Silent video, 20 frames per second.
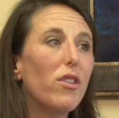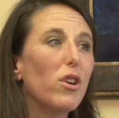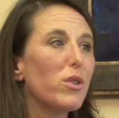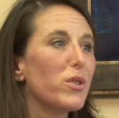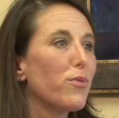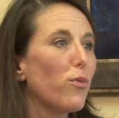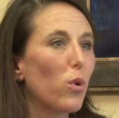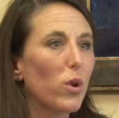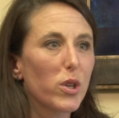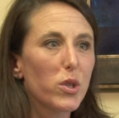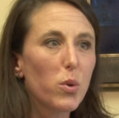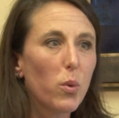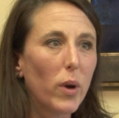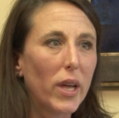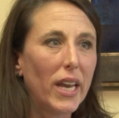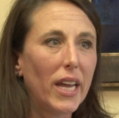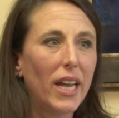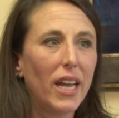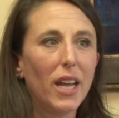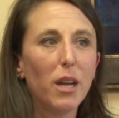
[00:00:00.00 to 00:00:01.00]
those
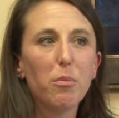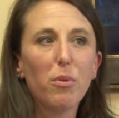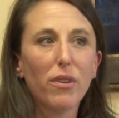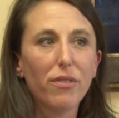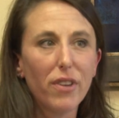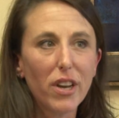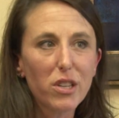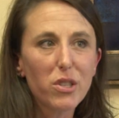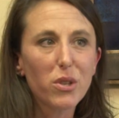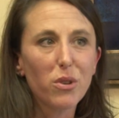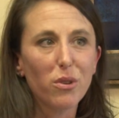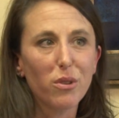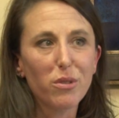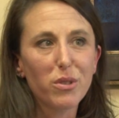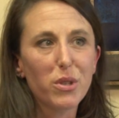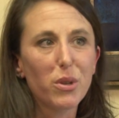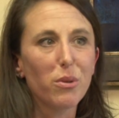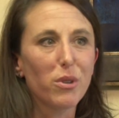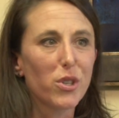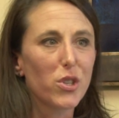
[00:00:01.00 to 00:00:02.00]
420
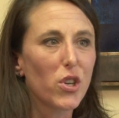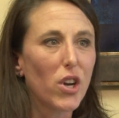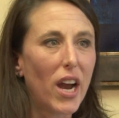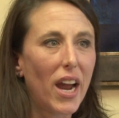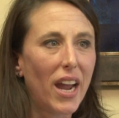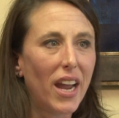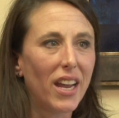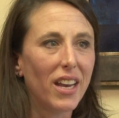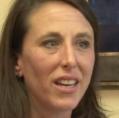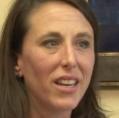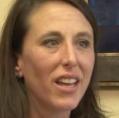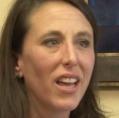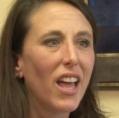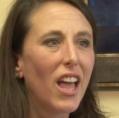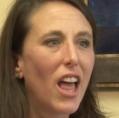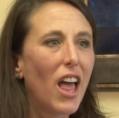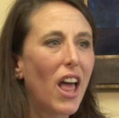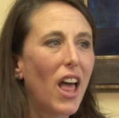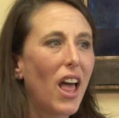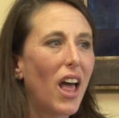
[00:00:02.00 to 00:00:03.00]
professionals who are trained,
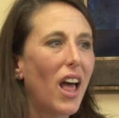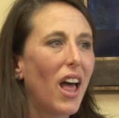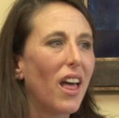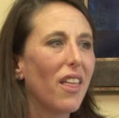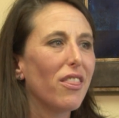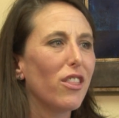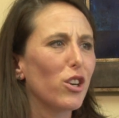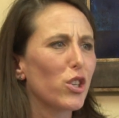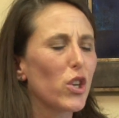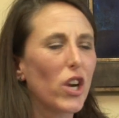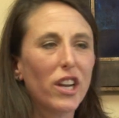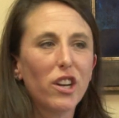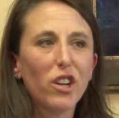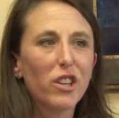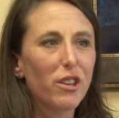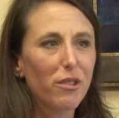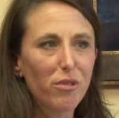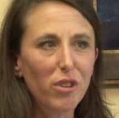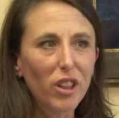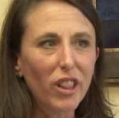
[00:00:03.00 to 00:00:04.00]
they're trained on
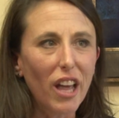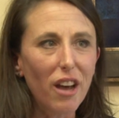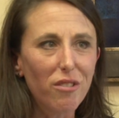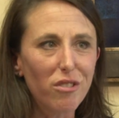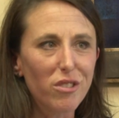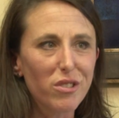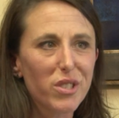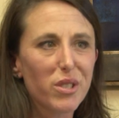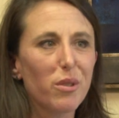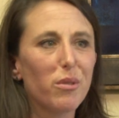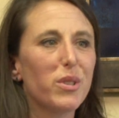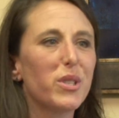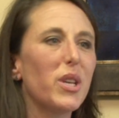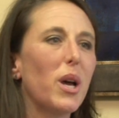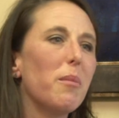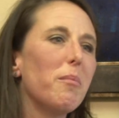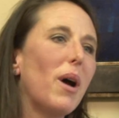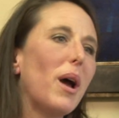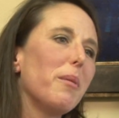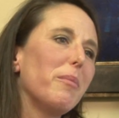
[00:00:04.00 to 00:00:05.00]
different levels. So
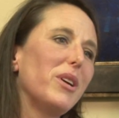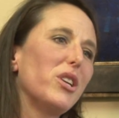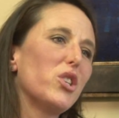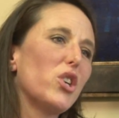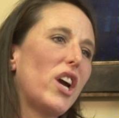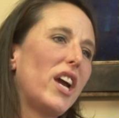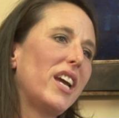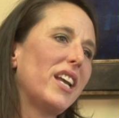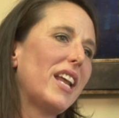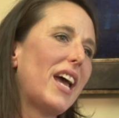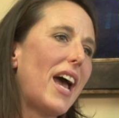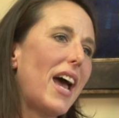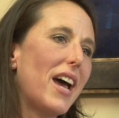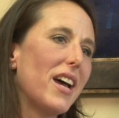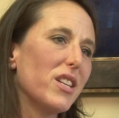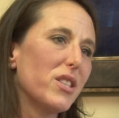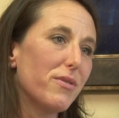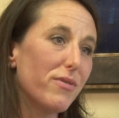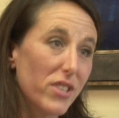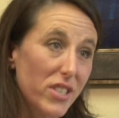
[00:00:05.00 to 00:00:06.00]
some might be trained
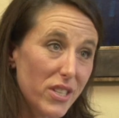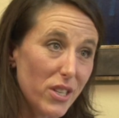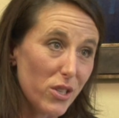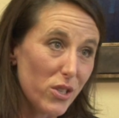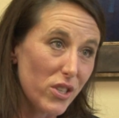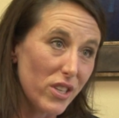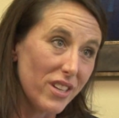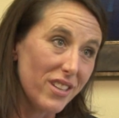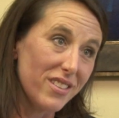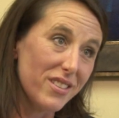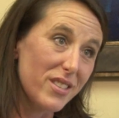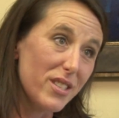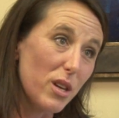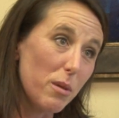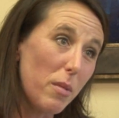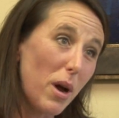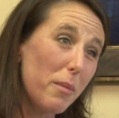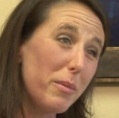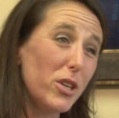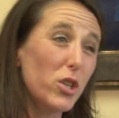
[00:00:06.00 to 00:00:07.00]
as physicians, some
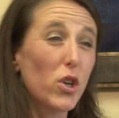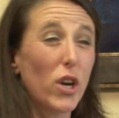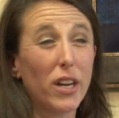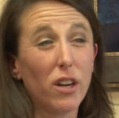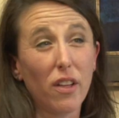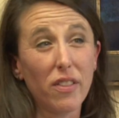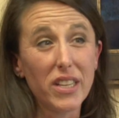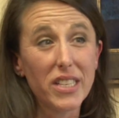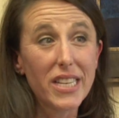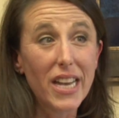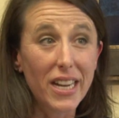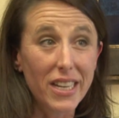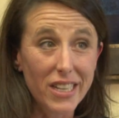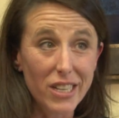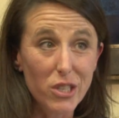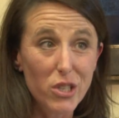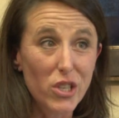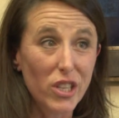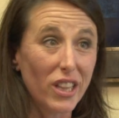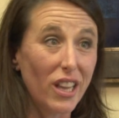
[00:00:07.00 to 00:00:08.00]
might be trained on the
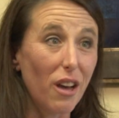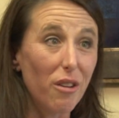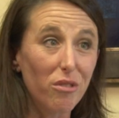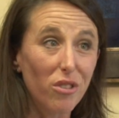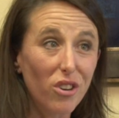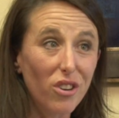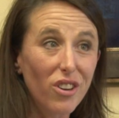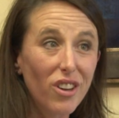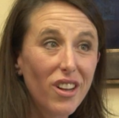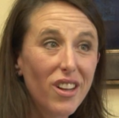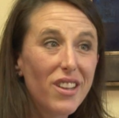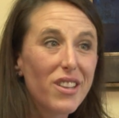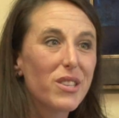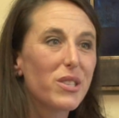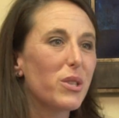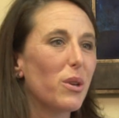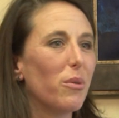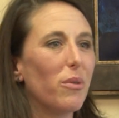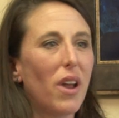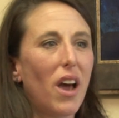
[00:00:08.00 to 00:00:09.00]
technician level,
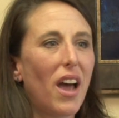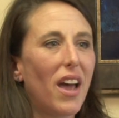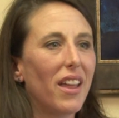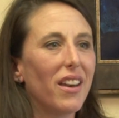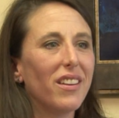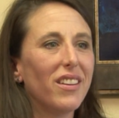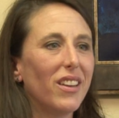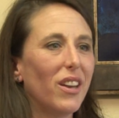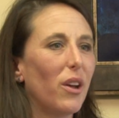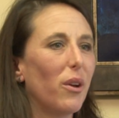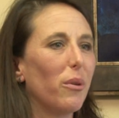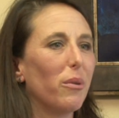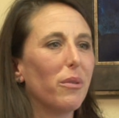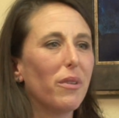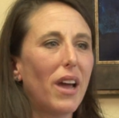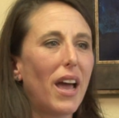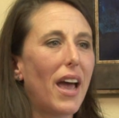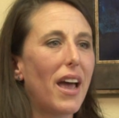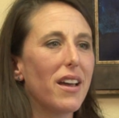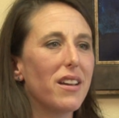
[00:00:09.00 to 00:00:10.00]
so not, you know,
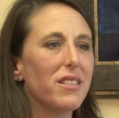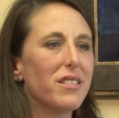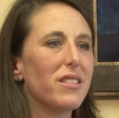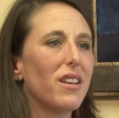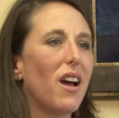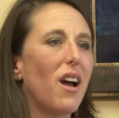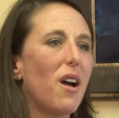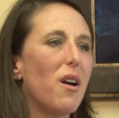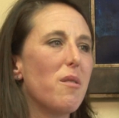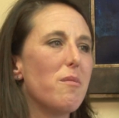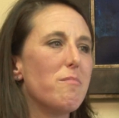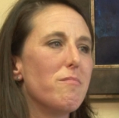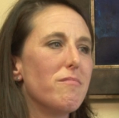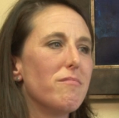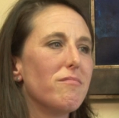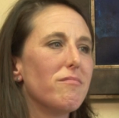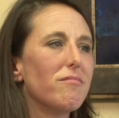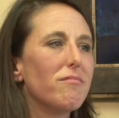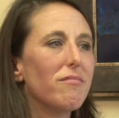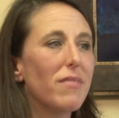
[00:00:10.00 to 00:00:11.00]
as
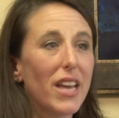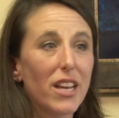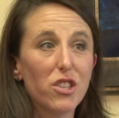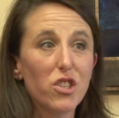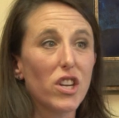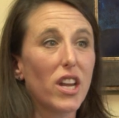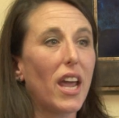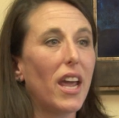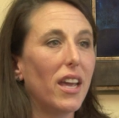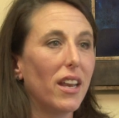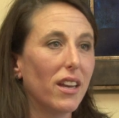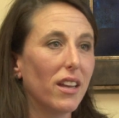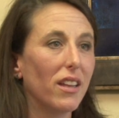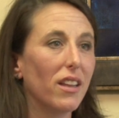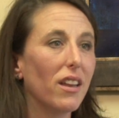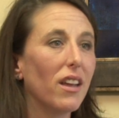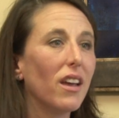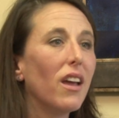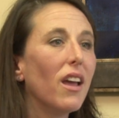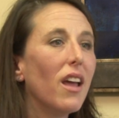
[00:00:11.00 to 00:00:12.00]
um,
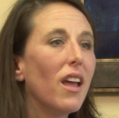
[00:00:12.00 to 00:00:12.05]
educated.